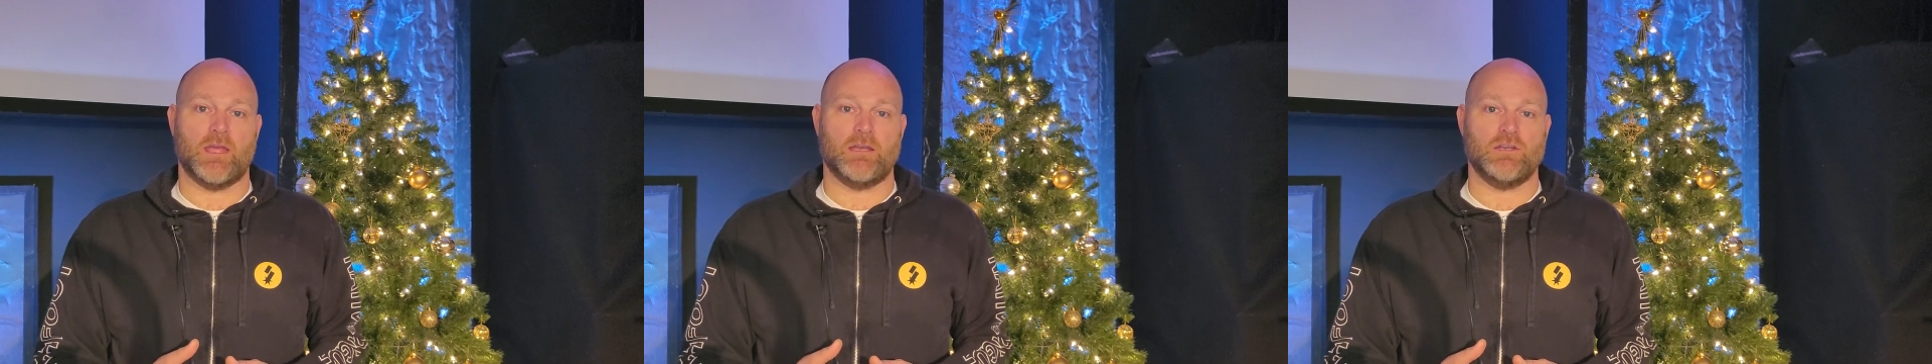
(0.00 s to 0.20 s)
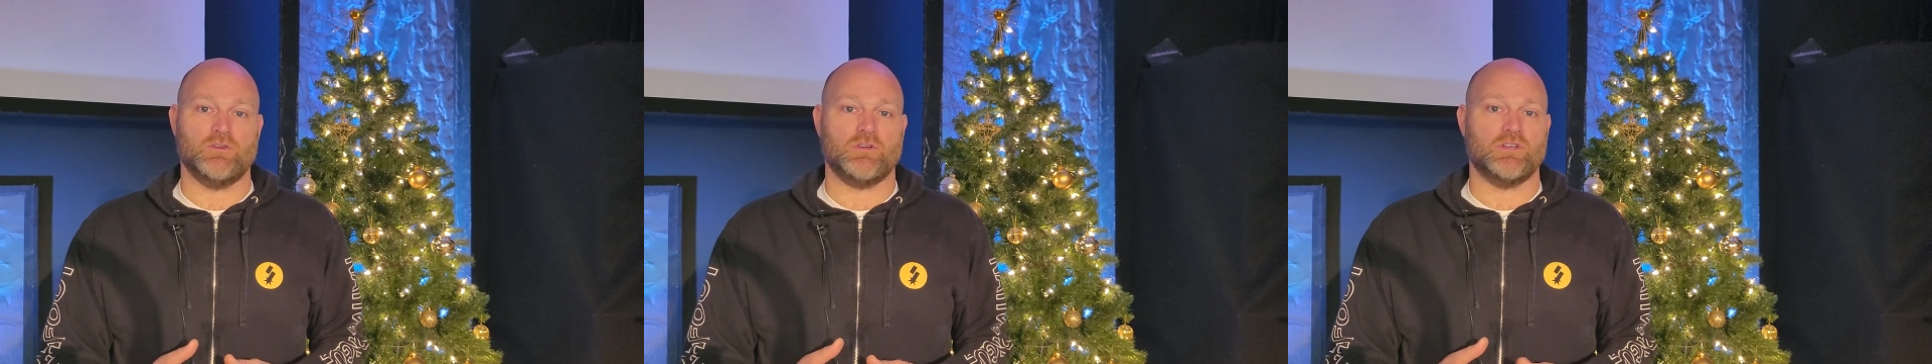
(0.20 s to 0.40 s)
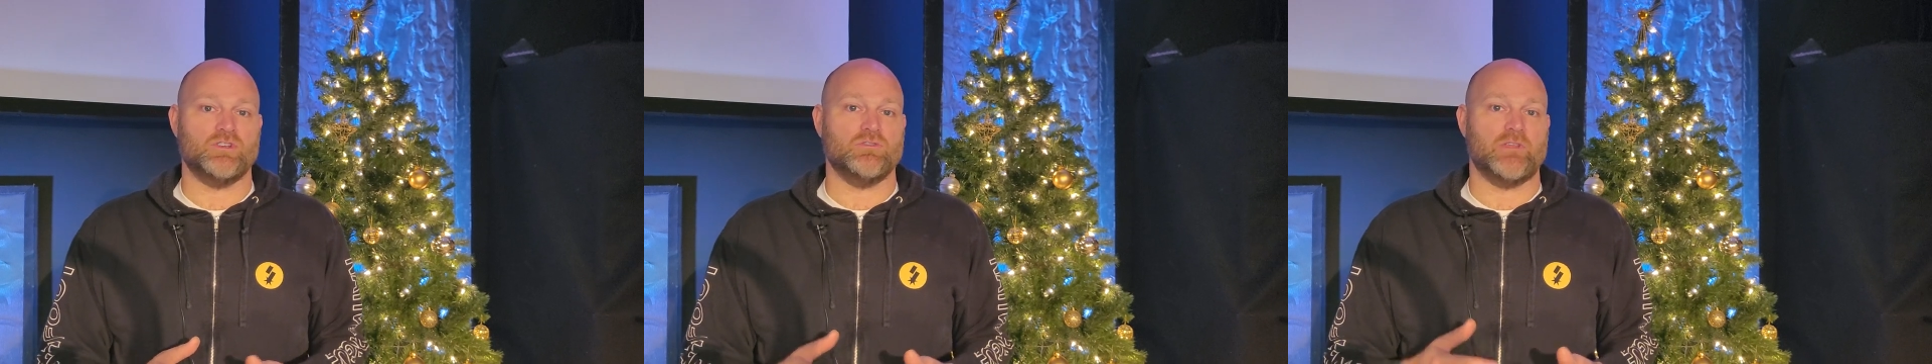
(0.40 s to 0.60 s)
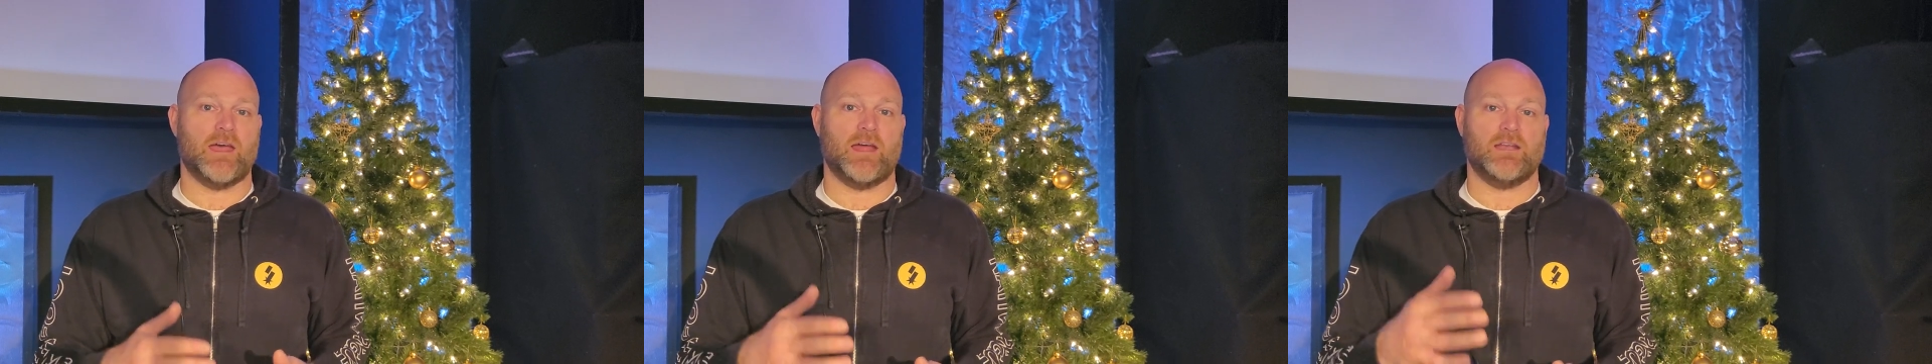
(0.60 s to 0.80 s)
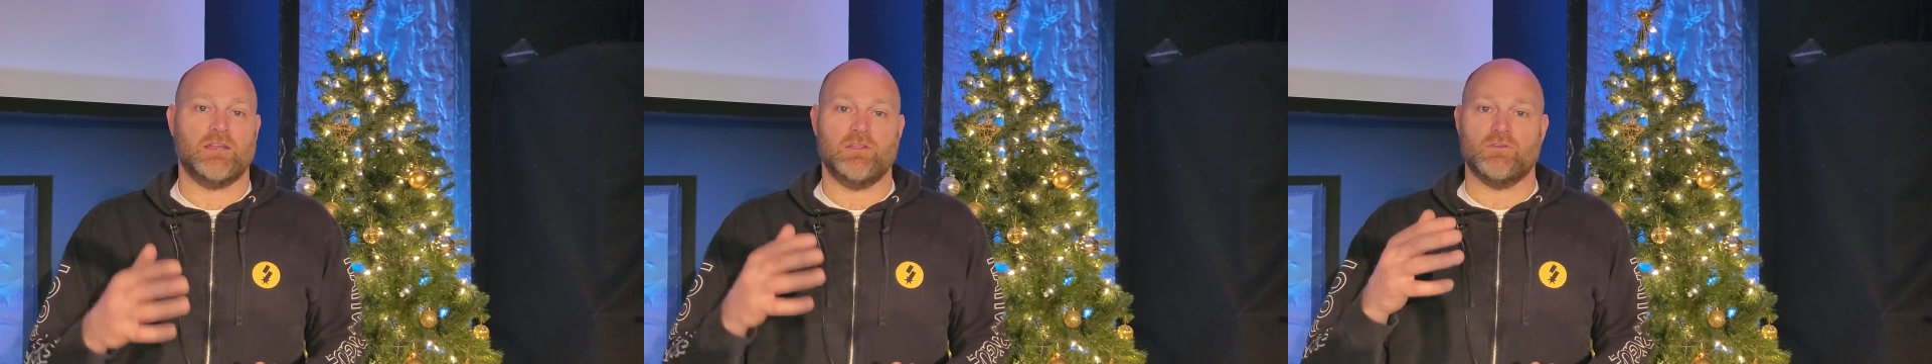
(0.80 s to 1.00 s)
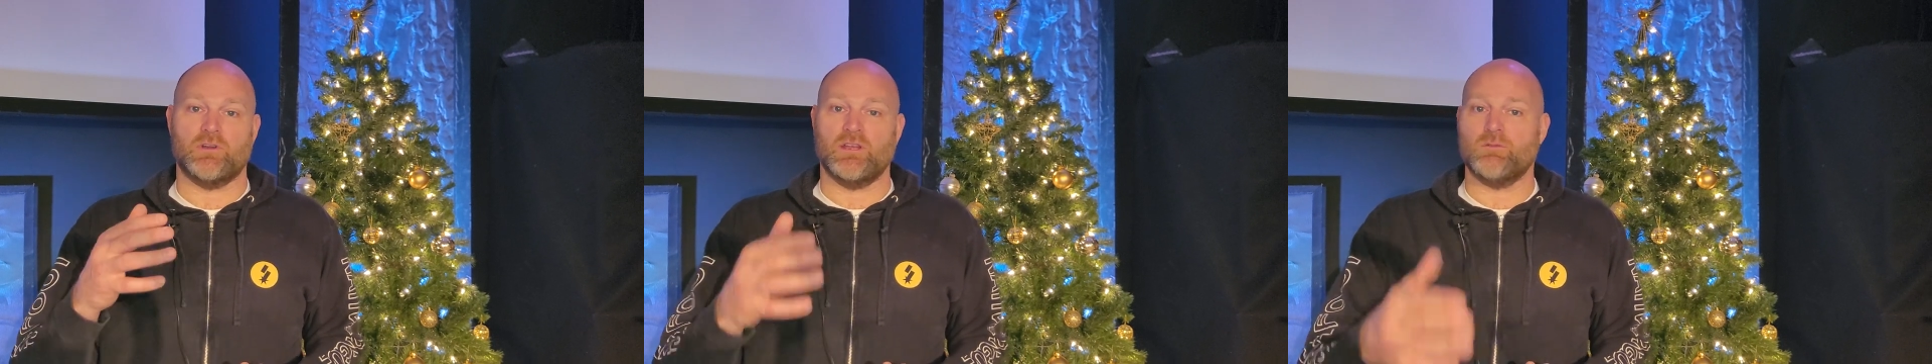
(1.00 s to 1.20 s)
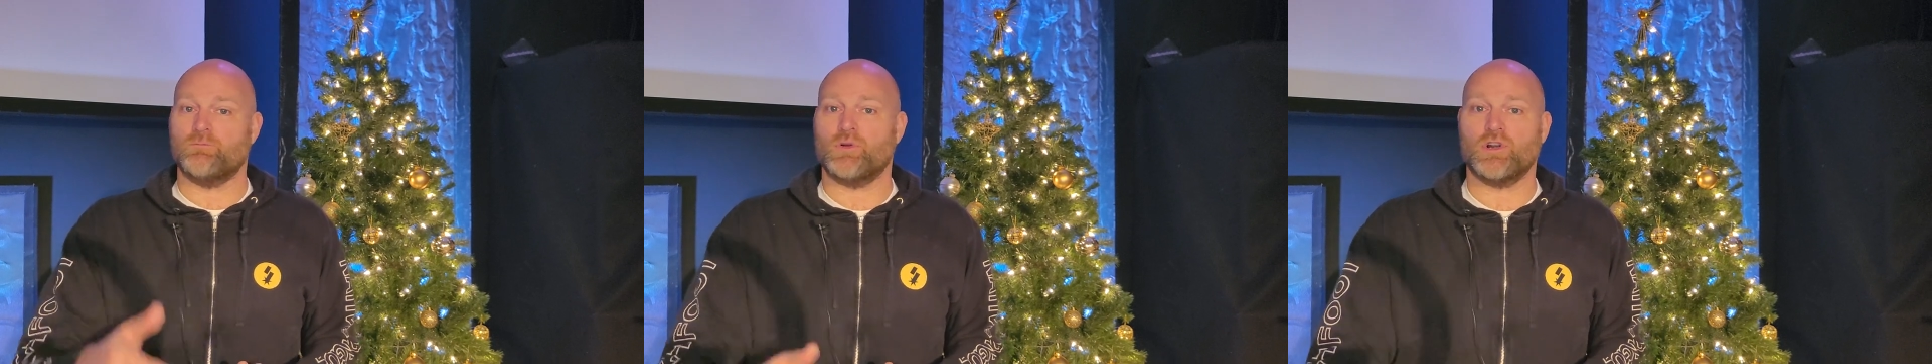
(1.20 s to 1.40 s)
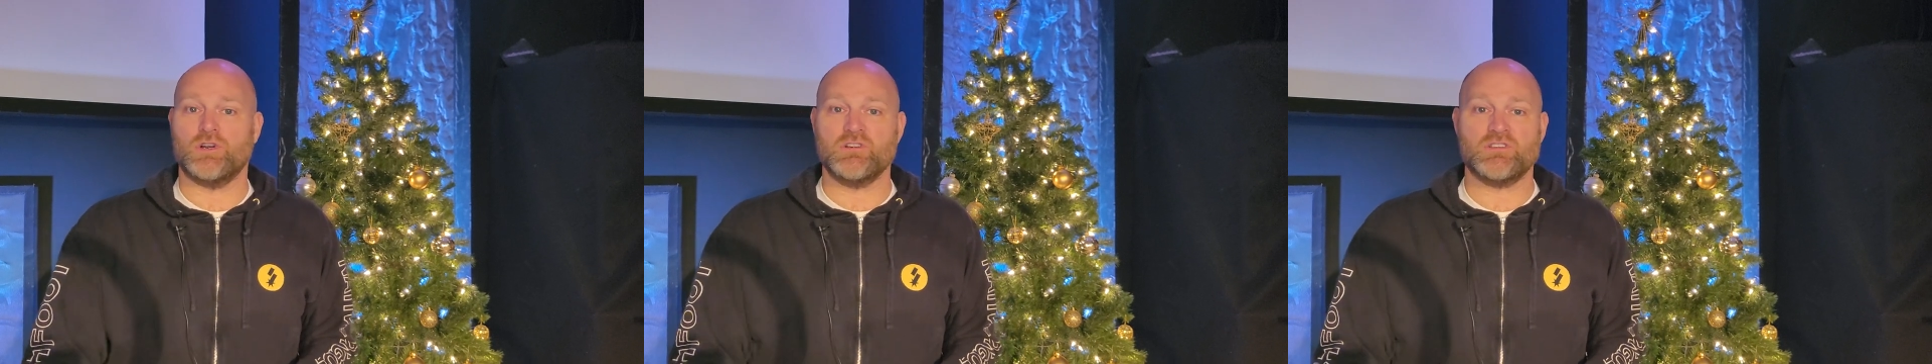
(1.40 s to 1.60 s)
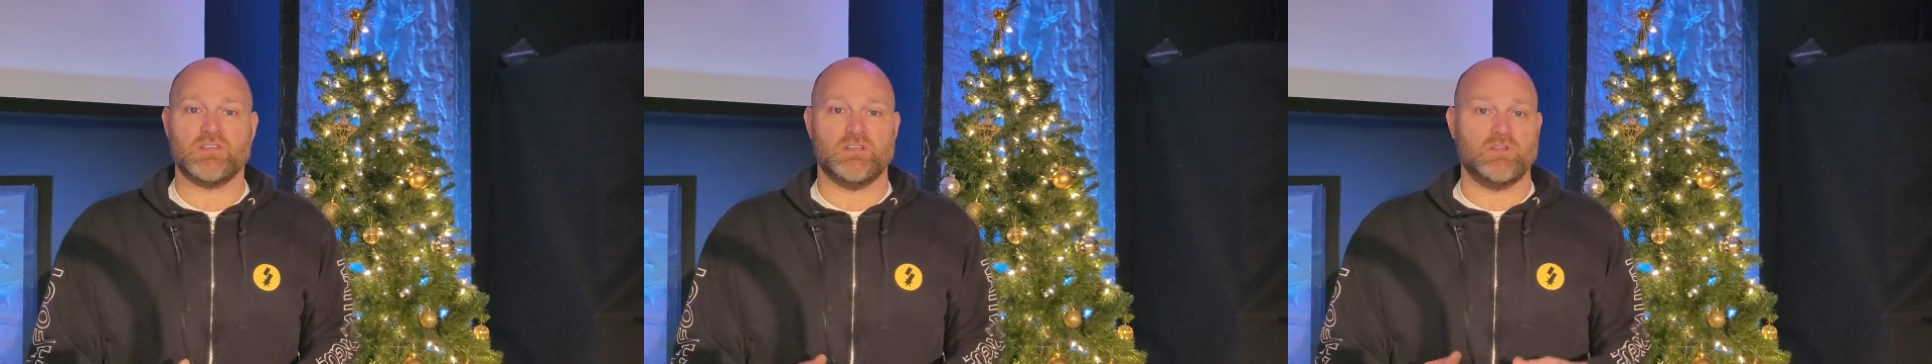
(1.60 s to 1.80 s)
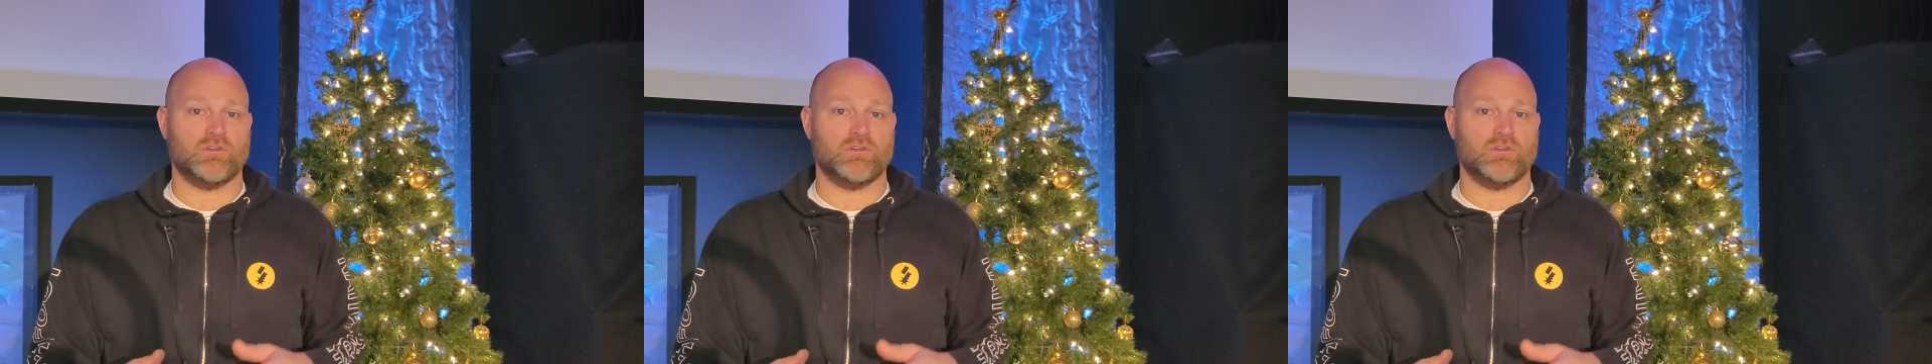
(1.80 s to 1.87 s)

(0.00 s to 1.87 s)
And you can do that either in person,